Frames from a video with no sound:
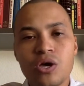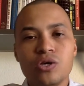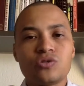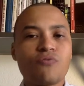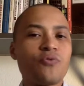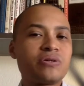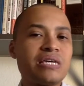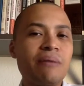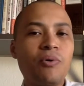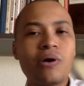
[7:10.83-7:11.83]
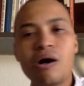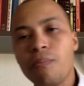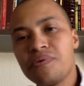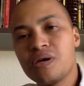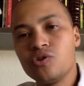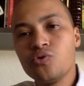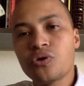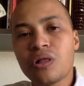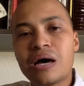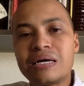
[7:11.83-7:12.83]
So for example, helping a new
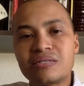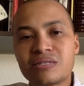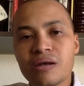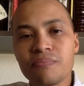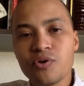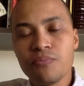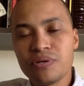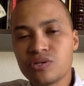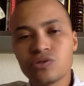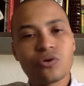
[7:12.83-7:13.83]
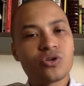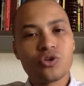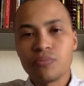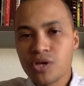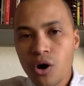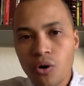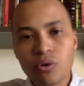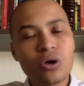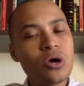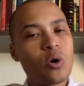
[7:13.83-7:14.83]
client set up their business on QBO
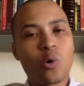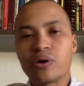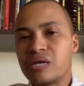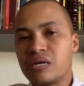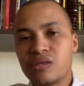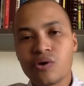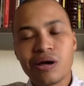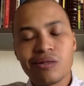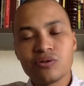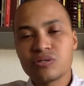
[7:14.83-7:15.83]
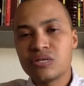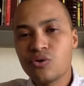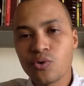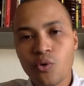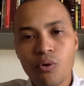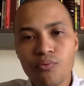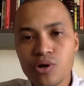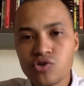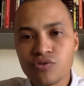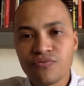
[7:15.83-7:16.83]
or getting their LLC or their
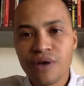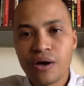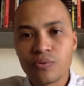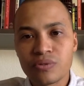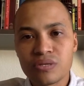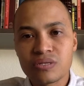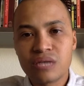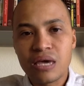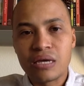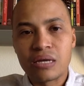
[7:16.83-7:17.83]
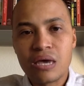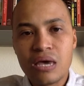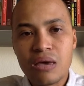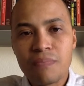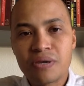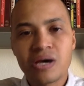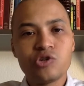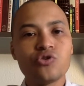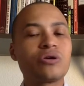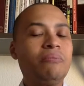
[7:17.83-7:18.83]
corporation filed with the state. Because
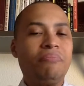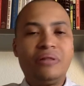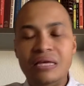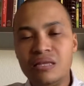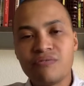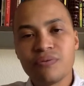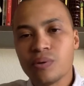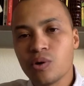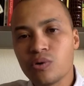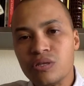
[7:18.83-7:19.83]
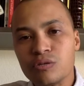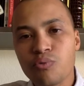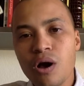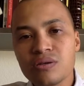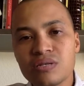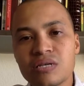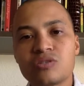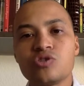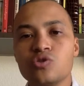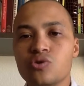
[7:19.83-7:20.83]
you're completely familiar with this
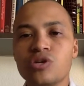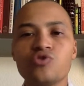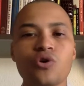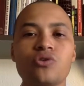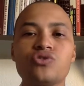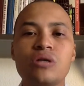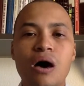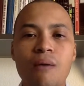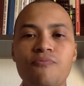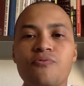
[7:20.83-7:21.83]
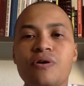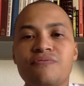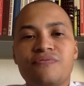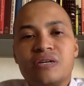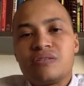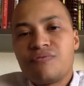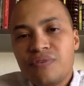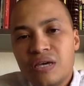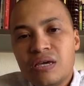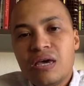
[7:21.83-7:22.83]
process, you can charge an upfront fixed
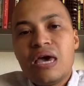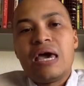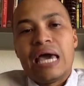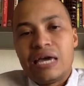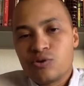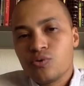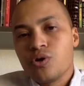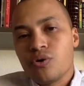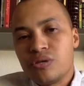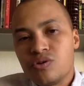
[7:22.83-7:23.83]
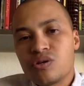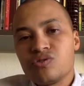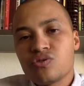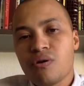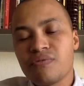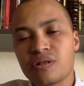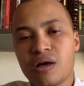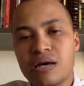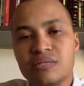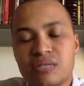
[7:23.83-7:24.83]
fee and you'll know that you can solve the
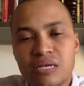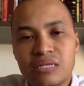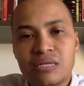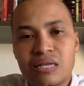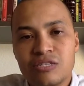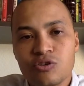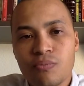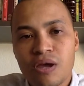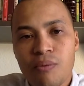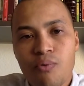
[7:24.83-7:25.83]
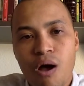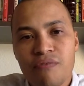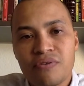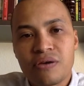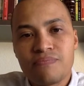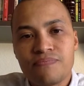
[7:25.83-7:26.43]
client's needs and still make a profit.